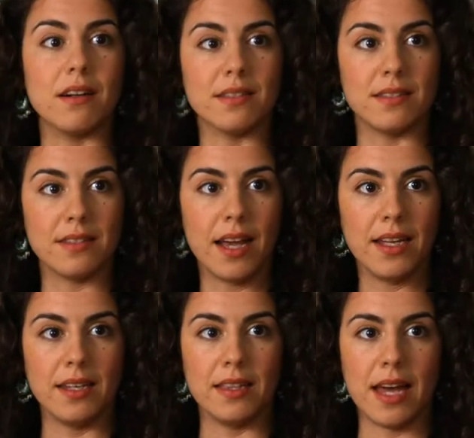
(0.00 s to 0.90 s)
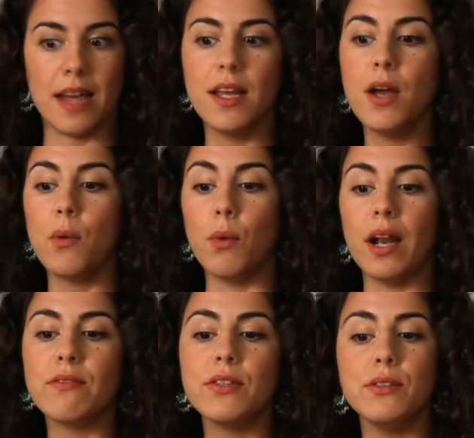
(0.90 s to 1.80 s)
our society, that
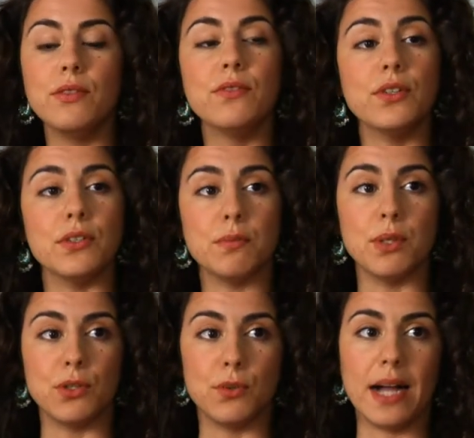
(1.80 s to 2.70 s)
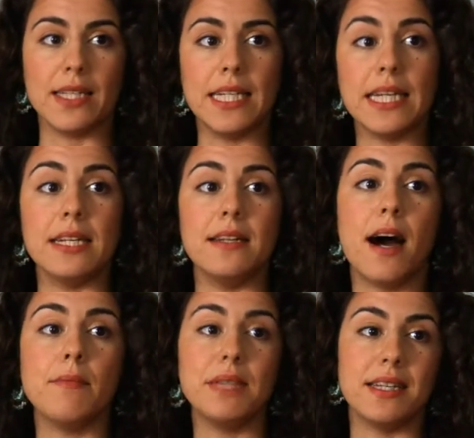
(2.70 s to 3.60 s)
whatever you do for your spirituality
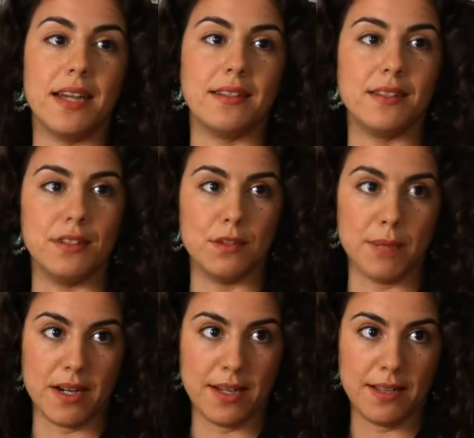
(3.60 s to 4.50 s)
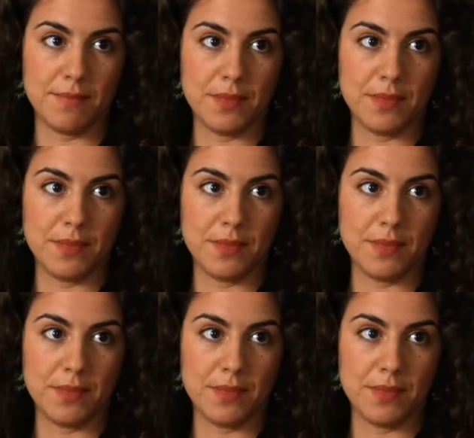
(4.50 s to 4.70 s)
cannot be connected to your body.